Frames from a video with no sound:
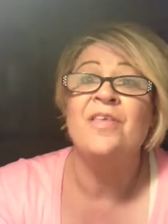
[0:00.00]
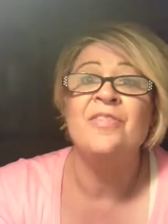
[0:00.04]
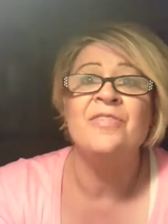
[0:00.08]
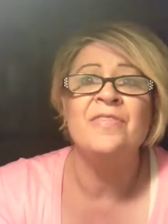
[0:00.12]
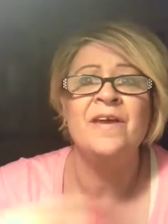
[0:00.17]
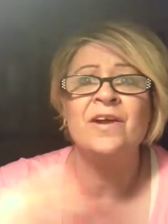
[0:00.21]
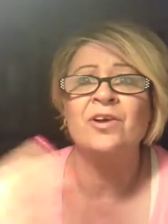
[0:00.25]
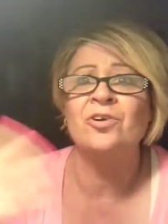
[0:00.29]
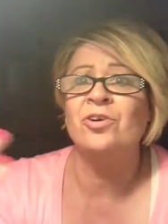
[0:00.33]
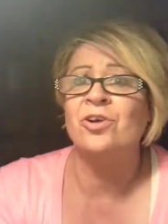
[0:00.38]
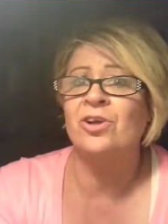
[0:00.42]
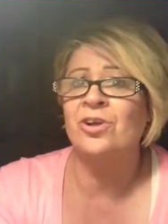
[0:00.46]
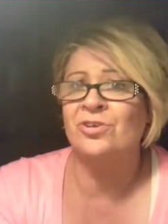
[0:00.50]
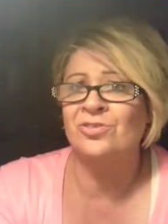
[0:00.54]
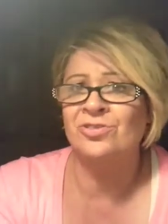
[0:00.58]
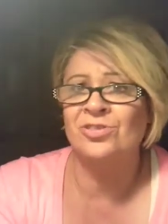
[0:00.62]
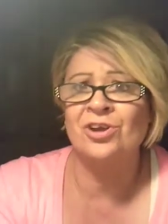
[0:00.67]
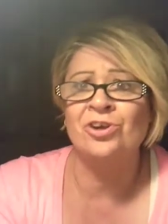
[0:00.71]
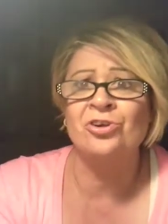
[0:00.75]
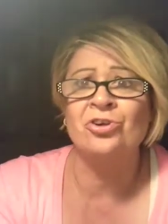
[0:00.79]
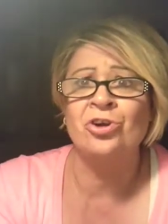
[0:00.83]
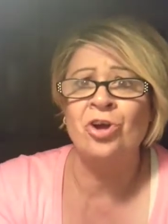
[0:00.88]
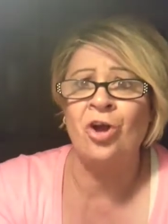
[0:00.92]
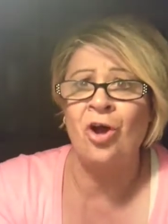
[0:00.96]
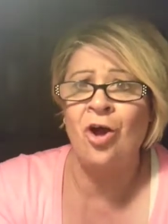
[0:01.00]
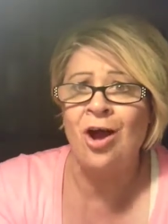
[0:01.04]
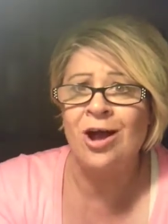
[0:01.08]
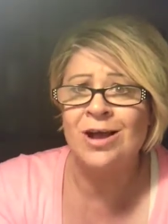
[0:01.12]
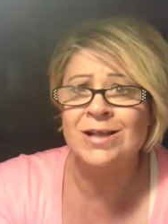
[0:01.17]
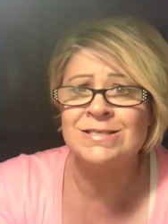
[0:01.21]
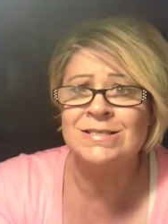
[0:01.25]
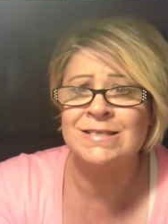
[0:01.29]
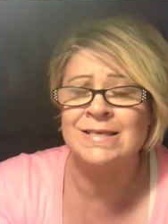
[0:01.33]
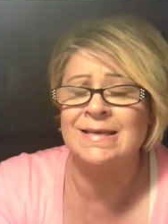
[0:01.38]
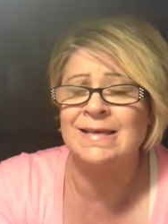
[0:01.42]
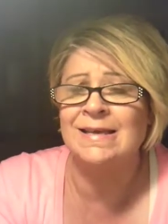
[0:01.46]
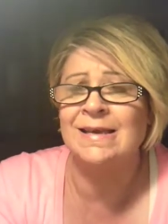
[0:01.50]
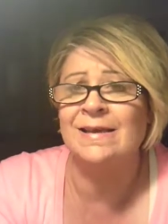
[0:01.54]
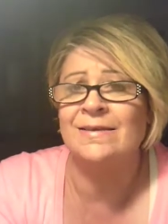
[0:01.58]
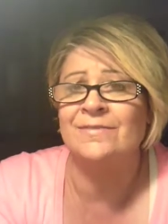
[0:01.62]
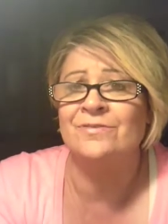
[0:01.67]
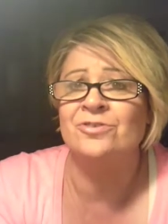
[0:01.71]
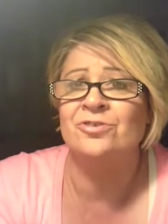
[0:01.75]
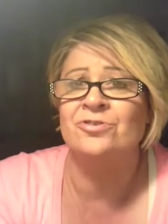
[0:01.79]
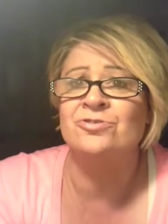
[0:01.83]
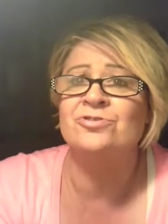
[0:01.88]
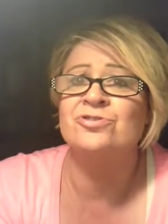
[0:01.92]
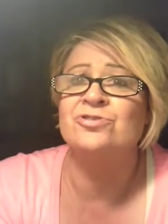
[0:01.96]
They're causing it.
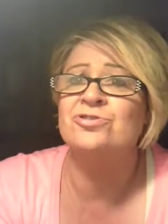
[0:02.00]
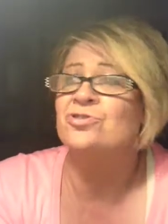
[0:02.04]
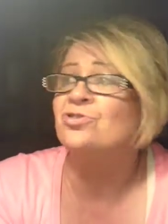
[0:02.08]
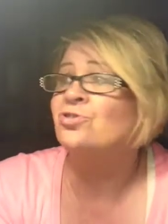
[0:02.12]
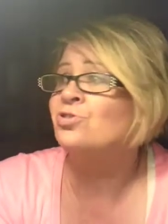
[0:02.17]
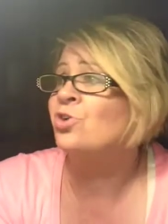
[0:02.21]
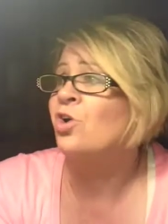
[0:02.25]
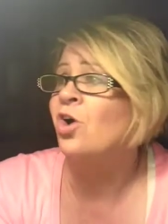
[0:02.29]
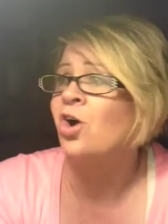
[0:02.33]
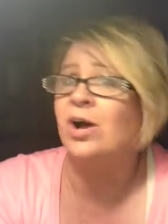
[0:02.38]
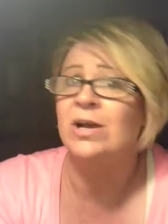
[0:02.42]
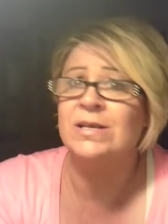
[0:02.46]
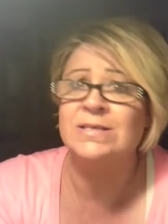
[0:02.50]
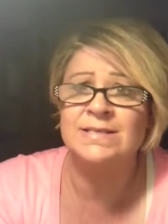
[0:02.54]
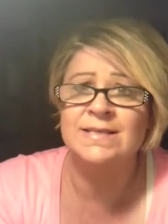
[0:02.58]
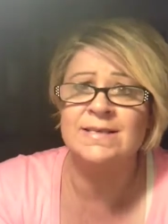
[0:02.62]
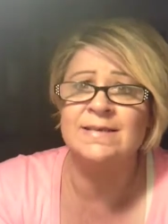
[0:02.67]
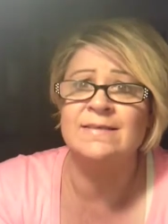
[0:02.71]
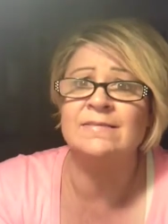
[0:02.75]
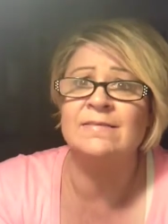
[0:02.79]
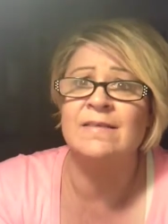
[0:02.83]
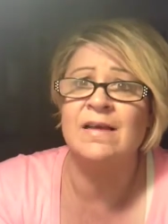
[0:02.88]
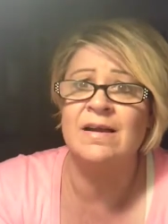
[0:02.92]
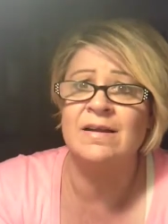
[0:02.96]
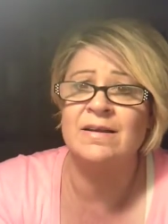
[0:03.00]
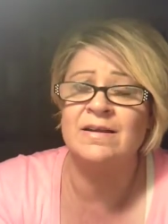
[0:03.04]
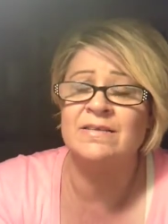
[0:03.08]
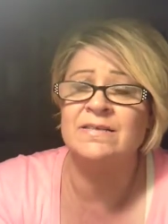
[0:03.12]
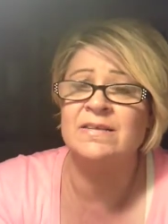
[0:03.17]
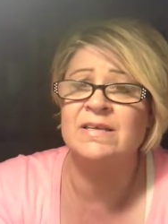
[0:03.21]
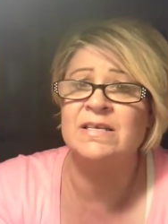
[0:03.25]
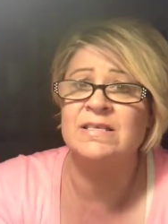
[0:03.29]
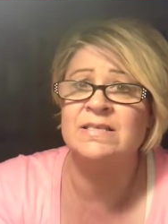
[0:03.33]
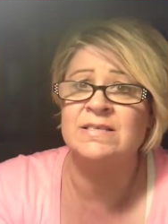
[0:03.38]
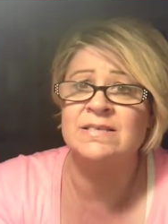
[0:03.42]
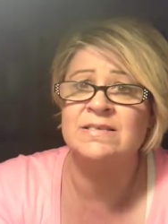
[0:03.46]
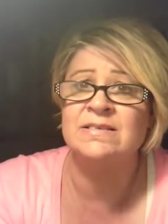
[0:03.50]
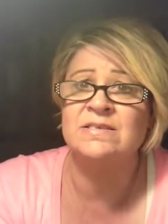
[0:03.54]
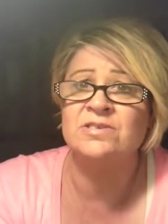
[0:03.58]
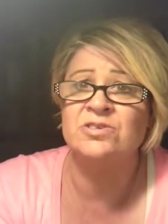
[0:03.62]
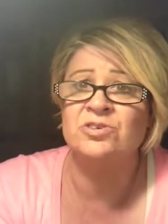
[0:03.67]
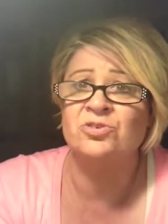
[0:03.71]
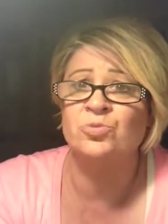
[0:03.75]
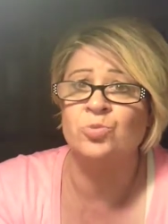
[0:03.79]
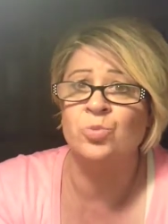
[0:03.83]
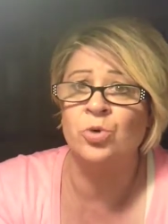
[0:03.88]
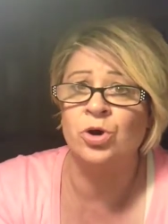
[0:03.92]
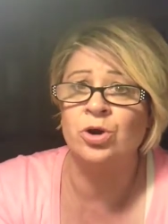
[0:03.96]
They're causing a lot of this because
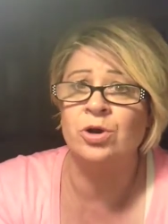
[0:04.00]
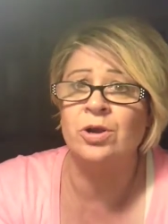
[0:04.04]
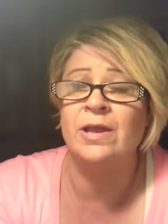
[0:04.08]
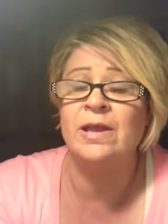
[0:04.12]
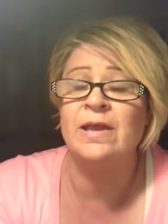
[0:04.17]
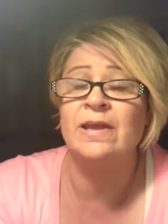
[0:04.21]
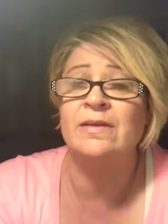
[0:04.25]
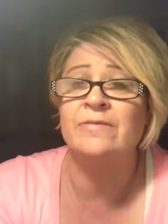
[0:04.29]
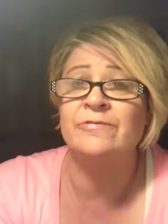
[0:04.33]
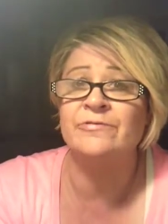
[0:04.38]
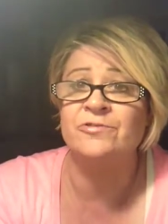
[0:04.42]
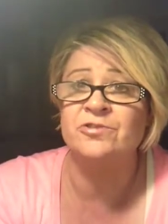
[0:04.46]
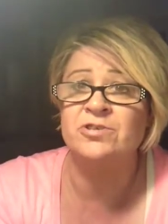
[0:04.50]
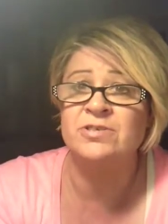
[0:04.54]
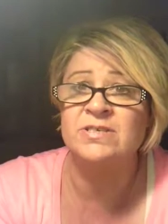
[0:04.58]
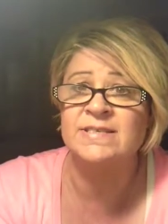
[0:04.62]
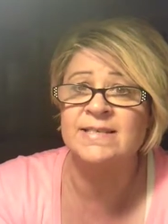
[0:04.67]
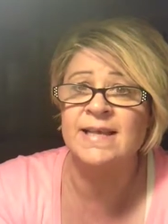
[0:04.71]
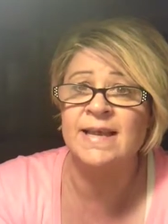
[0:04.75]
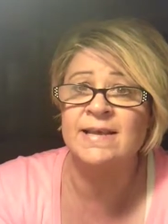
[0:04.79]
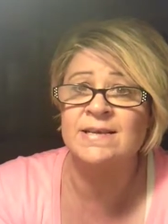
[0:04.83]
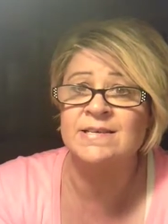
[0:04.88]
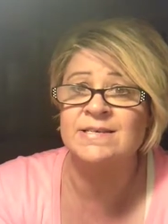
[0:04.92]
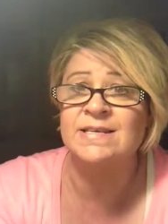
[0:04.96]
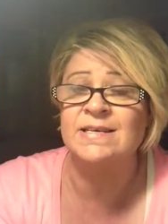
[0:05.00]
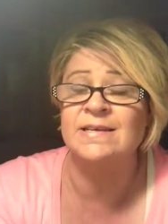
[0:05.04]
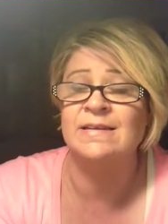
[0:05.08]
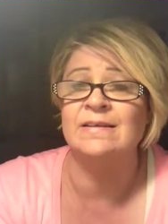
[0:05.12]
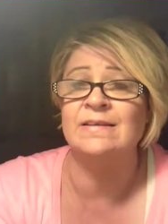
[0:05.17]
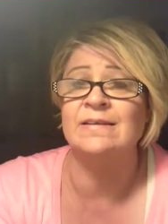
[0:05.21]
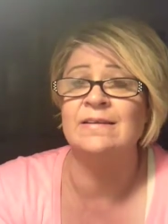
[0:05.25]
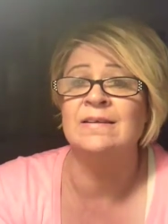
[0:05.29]
they're working for Satan.